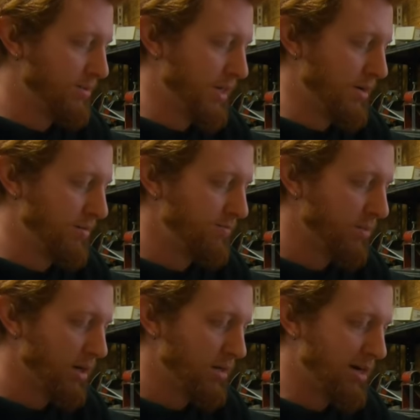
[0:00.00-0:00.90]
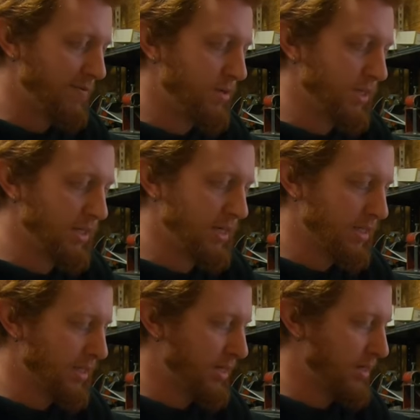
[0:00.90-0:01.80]
So love using
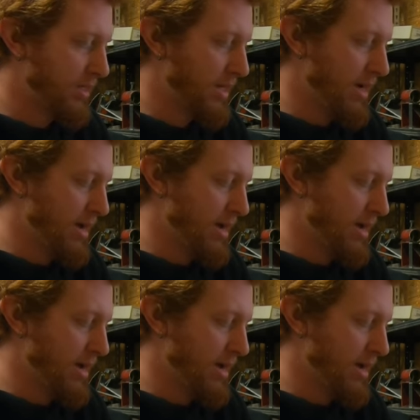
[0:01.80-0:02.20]
these things.